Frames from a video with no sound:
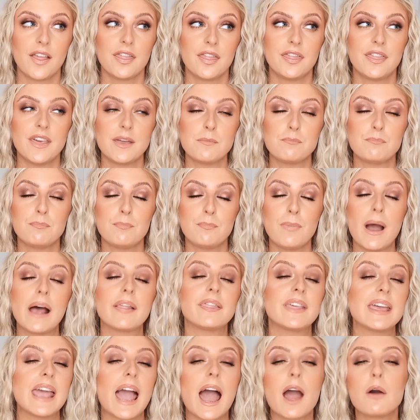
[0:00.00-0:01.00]
The,
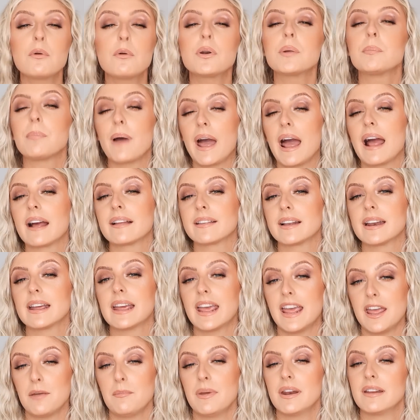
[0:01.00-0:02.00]
the outer bag that it
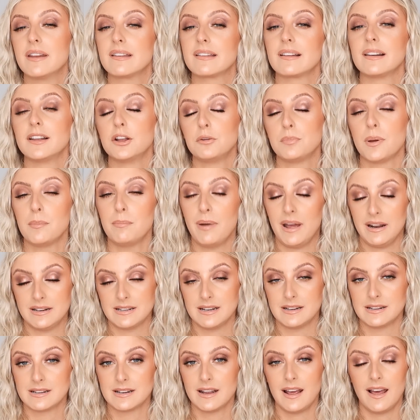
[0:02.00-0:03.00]
came in is a little bit
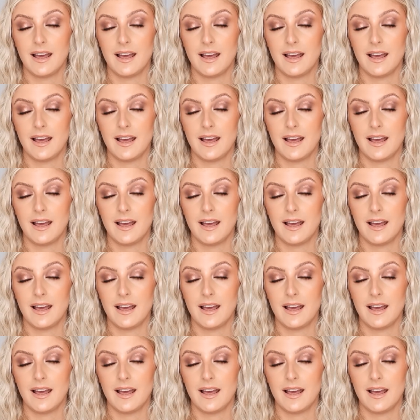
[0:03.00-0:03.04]
battered,